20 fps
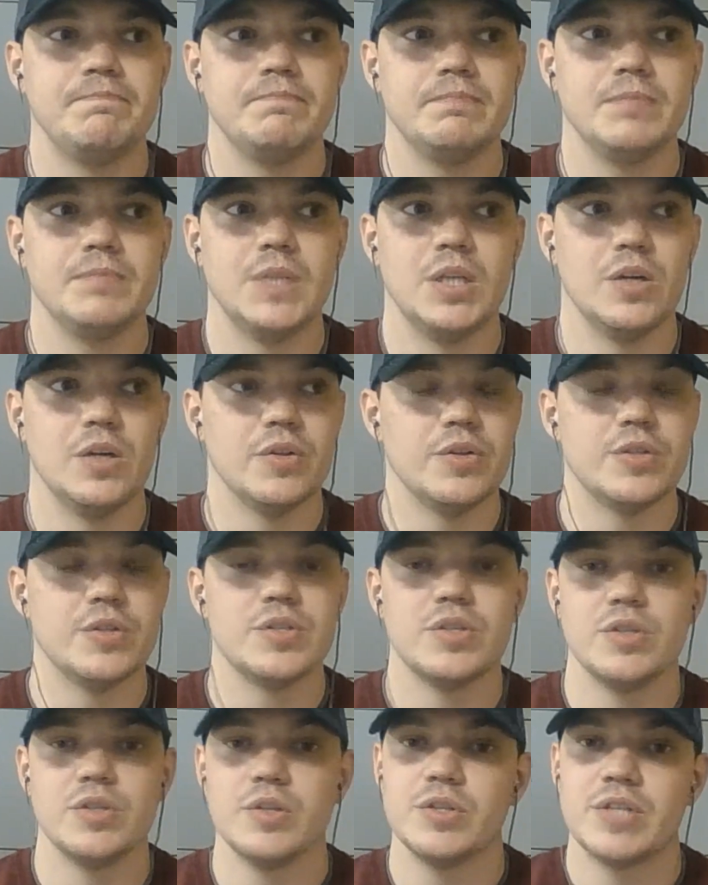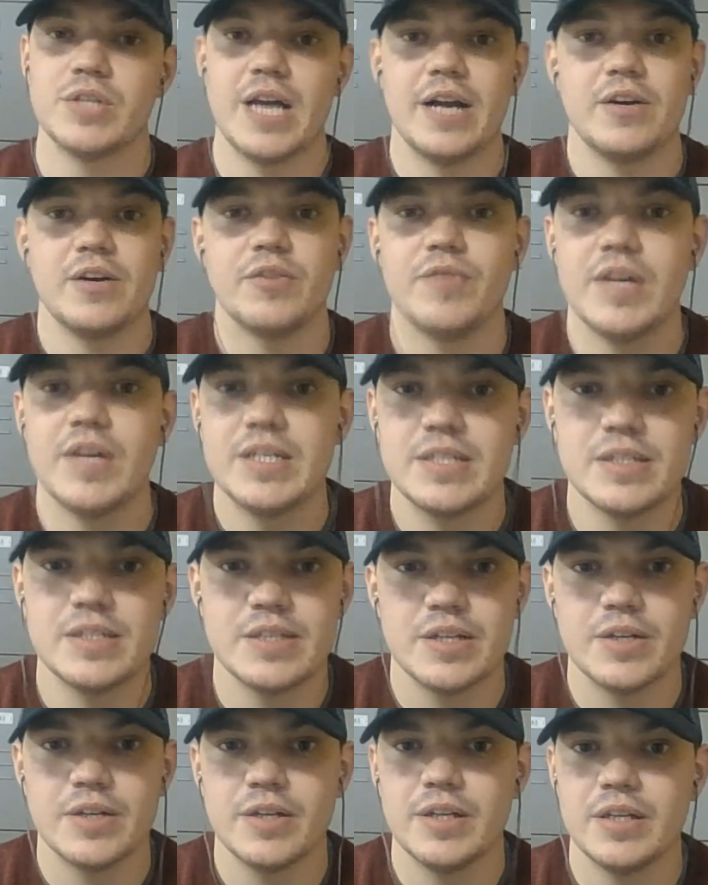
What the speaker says: There's sacrifices that are going